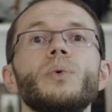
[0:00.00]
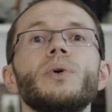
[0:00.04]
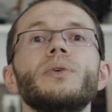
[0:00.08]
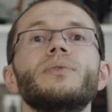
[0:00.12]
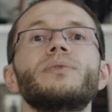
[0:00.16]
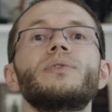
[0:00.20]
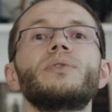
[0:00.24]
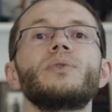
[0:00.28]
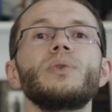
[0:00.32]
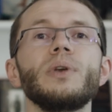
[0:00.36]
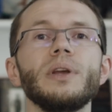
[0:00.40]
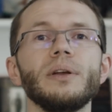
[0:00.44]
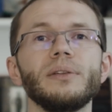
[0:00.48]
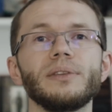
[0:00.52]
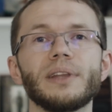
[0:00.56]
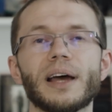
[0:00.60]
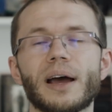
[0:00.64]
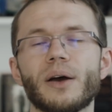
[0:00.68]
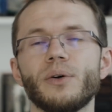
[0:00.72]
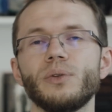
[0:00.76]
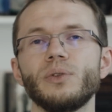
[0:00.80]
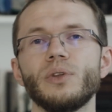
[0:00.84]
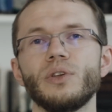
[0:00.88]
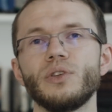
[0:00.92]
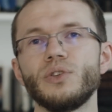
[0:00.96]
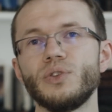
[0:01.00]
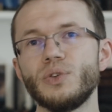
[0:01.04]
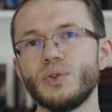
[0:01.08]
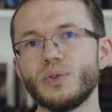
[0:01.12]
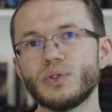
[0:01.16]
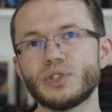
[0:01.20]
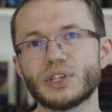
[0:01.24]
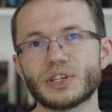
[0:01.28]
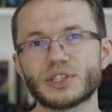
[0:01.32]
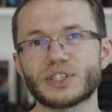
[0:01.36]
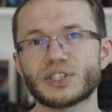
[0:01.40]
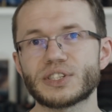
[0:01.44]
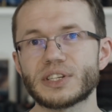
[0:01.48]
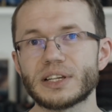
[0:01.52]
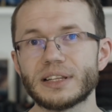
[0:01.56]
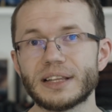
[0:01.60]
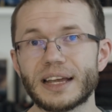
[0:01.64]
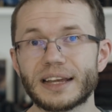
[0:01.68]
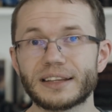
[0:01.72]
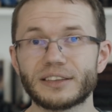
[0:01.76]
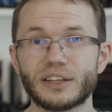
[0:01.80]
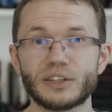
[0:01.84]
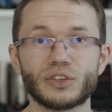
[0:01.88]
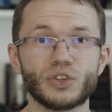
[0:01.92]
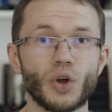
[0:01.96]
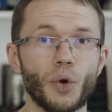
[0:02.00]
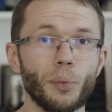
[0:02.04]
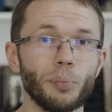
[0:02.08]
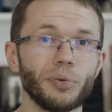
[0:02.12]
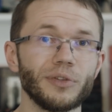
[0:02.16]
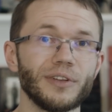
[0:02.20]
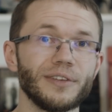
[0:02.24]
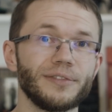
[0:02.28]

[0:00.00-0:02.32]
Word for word: With drill down, you just select the top